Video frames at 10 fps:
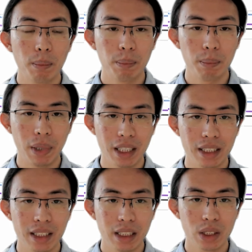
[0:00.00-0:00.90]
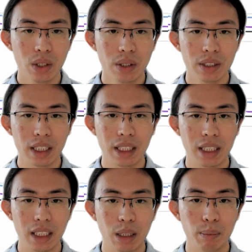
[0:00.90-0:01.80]
But this cost is
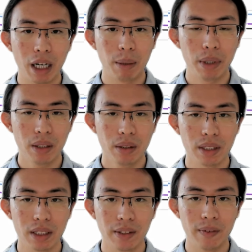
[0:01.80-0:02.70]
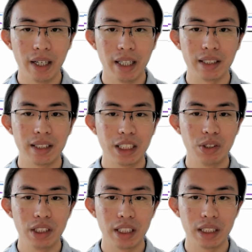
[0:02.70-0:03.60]
hidden by parallelism, and
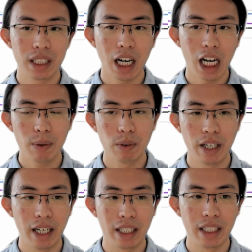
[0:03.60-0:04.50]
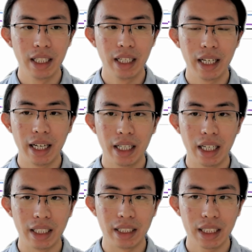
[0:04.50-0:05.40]
ZGC's time overhead
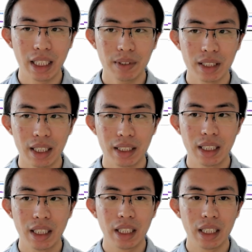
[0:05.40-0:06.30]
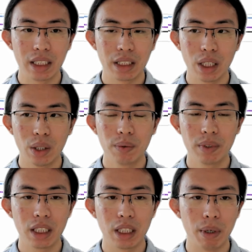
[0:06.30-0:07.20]
at the same size is
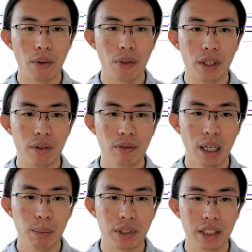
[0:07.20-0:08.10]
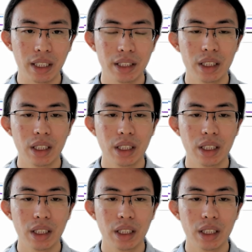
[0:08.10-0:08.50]
only about 35%.